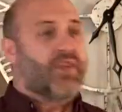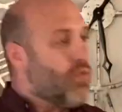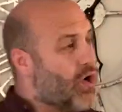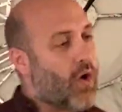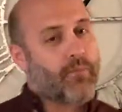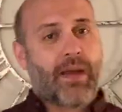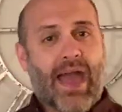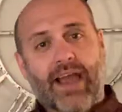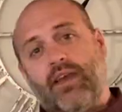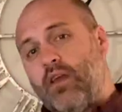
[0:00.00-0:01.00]
Going
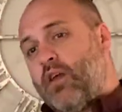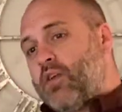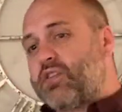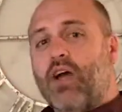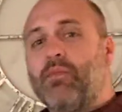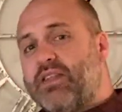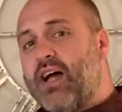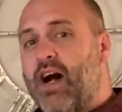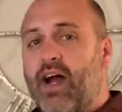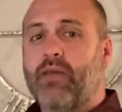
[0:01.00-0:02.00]
back,
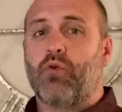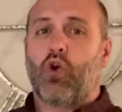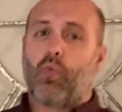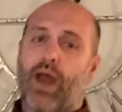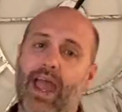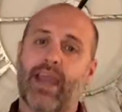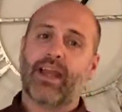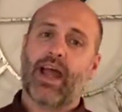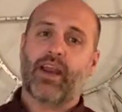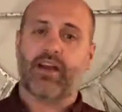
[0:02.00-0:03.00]
summertime, we're hanging
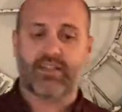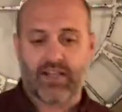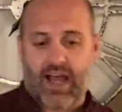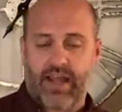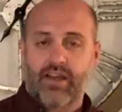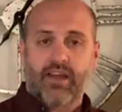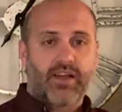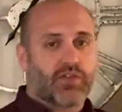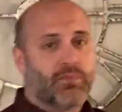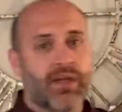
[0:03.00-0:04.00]
out outside.
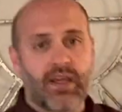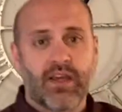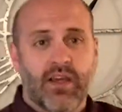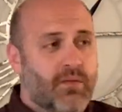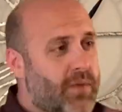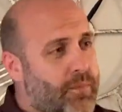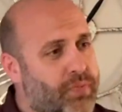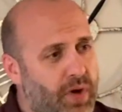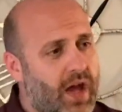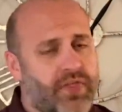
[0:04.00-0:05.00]
It's me, my
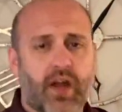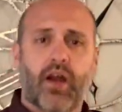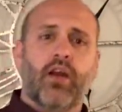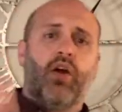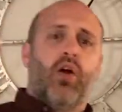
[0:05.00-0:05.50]
brother,